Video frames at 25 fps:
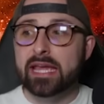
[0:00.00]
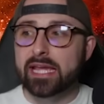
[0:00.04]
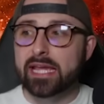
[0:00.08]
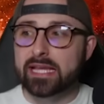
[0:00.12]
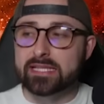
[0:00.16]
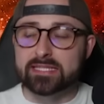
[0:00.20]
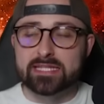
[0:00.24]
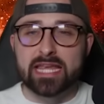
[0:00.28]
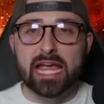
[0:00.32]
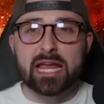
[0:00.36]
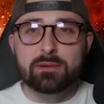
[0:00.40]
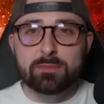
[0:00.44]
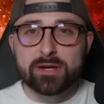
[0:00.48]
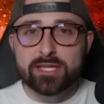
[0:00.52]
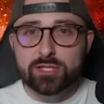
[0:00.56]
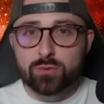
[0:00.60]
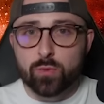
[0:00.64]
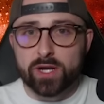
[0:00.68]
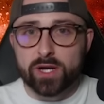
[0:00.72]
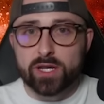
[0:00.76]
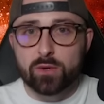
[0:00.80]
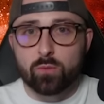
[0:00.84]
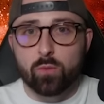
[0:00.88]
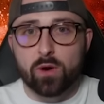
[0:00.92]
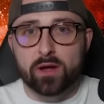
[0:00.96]
is Game Week
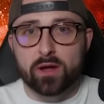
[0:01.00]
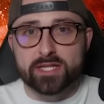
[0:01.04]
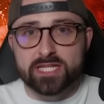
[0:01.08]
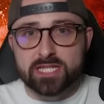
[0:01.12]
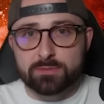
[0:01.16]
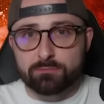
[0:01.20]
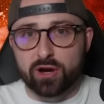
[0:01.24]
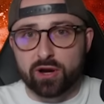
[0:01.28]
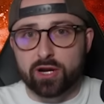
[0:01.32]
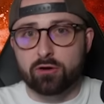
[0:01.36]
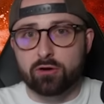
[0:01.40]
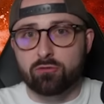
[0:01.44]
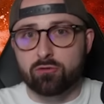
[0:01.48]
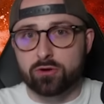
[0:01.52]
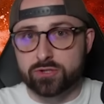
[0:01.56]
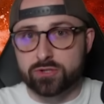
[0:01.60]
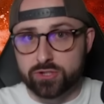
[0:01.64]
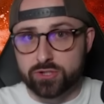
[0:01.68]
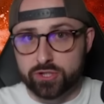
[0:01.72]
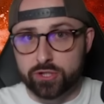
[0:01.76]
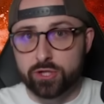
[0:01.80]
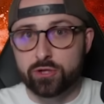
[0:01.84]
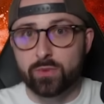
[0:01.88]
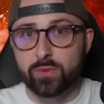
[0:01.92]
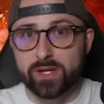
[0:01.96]
21 is spread across
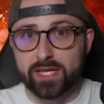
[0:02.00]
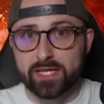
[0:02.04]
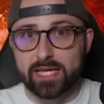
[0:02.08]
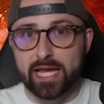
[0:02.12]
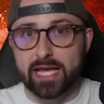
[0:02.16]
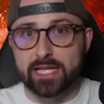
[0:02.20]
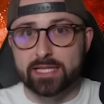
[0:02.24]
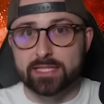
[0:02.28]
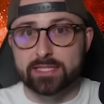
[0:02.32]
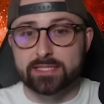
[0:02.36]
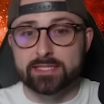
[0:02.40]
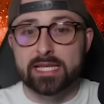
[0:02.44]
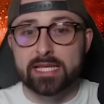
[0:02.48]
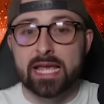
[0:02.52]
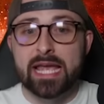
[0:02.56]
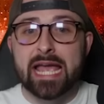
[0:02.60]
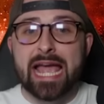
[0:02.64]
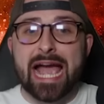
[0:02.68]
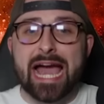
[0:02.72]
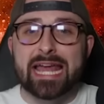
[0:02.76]
2 weekends,